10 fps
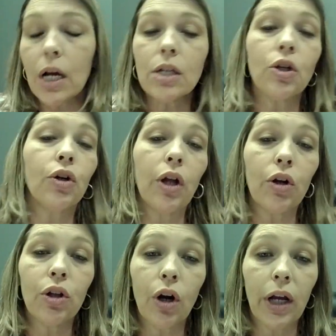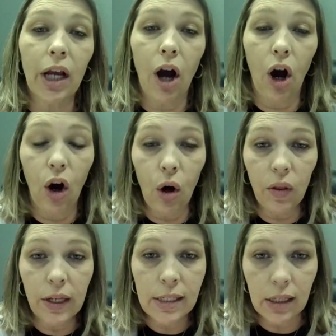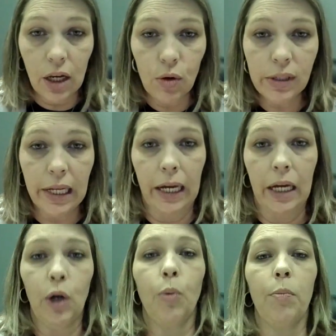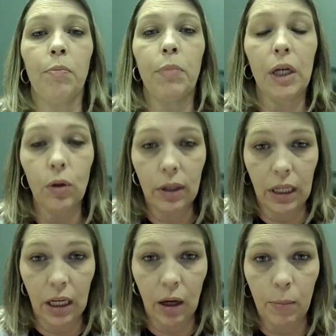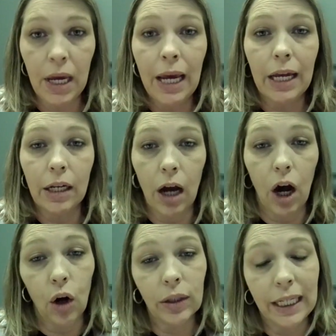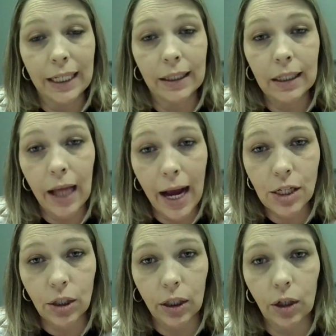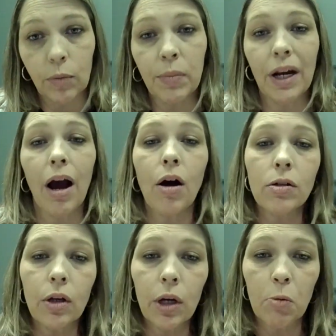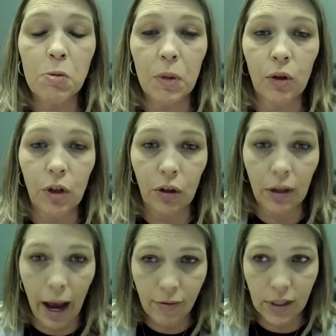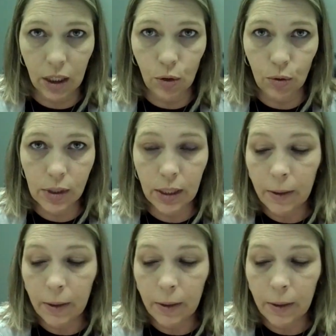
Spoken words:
So they're learning all these skills that help build them not only in the classroom, but it also helps build their life skills.